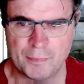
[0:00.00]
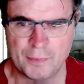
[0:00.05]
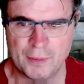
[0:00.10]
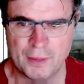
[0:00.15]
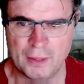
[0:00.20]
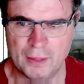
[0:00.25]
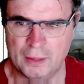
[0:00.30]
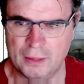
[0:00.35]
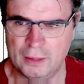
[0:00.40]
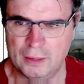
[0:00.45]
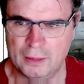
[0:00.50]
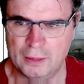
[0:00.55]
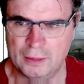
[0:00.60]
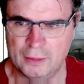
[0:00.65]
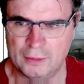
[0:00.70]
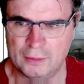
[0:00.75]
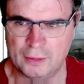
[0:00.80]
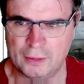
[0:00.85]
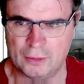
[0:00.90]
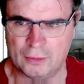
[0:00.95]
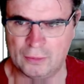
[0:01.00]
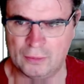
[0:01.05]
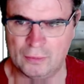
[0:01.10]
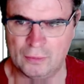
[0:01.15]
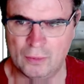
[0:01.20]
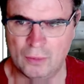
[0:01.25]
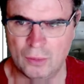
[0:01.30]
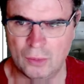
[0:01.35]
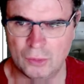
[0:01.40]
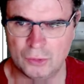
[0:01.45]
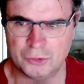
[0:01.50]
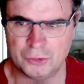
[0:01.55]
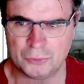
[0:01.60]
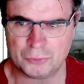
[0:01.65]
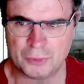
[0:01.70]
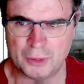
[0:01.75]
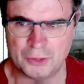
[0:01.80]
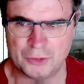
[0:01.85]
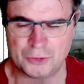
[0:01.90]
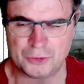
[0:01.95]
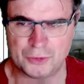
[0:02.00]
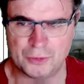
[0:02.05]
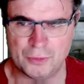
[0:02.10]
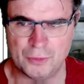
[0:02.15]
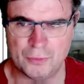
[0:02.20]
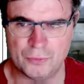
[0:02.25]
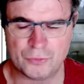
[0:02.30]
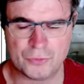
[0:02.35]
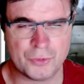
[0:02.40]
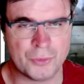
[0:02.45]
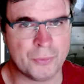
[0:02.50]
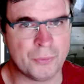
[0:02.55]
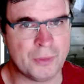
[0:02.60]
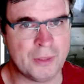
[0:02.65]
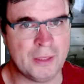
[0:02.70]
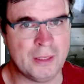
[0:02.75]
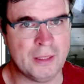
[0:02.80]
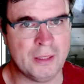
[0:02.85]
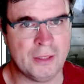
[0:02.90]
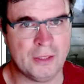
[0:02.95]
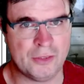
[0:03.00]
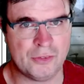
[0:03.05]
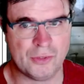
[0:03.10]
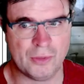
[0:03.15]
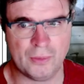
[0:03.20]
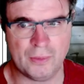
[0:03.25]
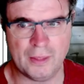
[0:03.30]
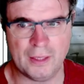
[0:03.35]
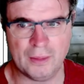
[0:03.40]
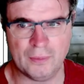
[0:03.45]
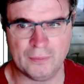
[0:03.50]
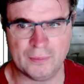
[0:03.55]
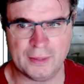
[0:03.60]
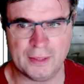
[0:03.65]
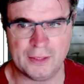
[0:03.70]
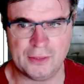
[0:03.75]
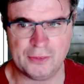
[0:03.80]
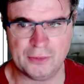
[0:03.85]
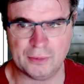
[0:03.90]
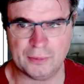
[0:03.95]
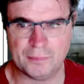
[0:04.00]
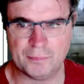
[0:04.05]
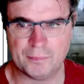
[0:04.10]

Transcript: that also runs through the initial allocation.